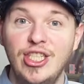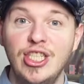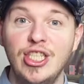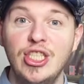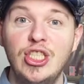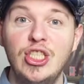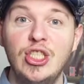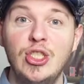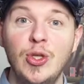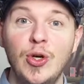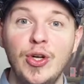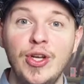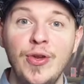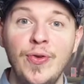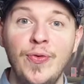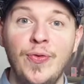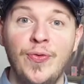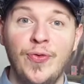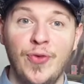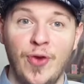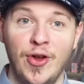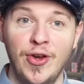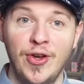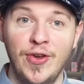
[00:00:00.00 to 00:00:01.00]
stood in
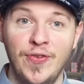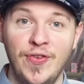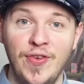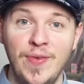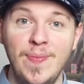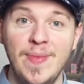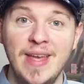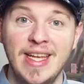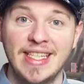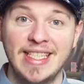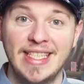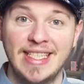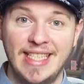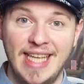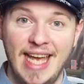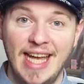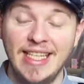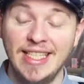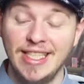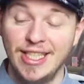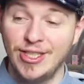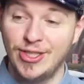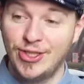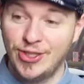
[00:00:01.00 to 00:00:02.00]
front of him and
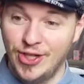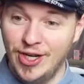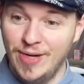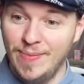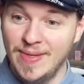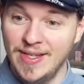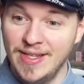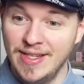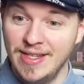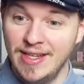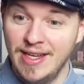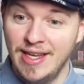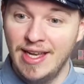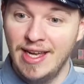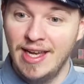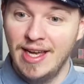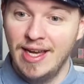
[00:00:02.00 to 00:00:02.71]
said in German,